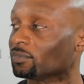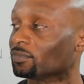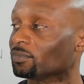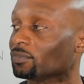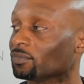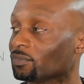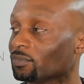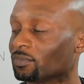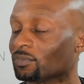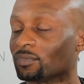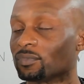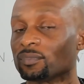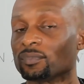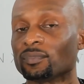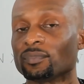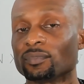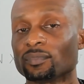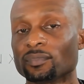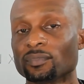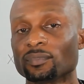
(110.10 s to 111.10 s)

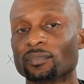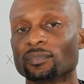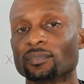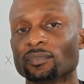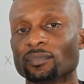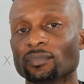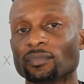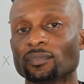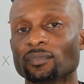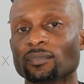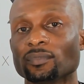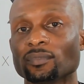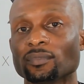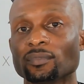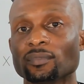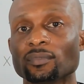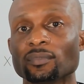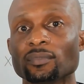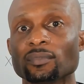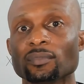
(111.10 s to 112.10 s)

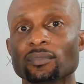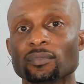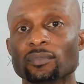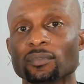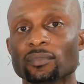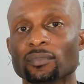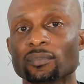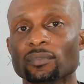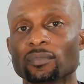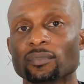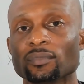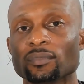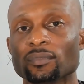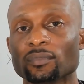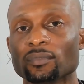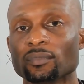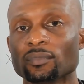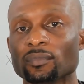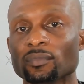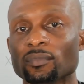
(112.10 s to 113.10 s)

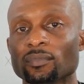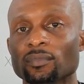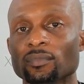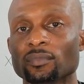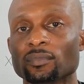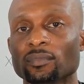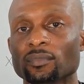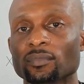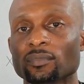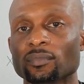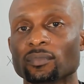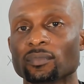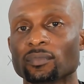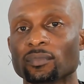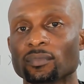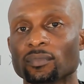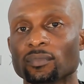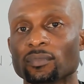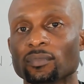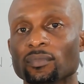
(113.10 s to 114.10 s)

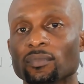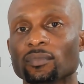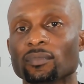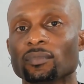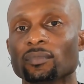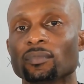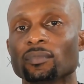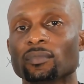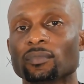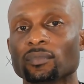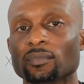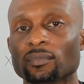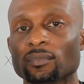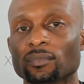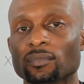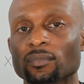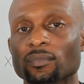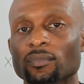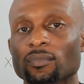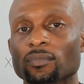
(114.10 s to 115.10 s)

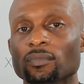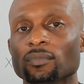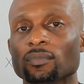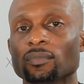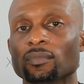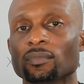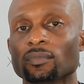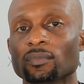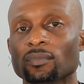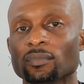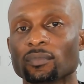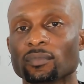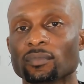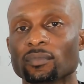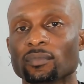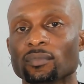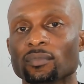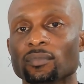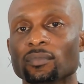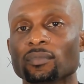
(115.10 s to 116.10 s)

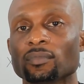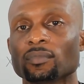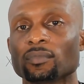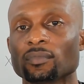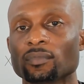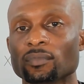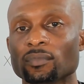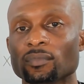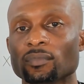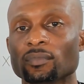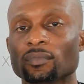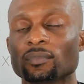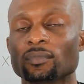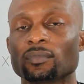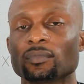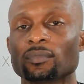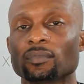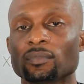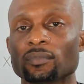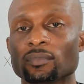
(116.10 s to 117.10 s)

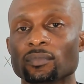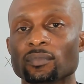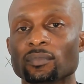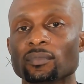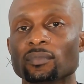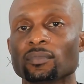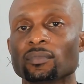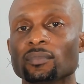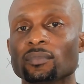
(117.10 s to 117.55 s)
The person shown says nothing.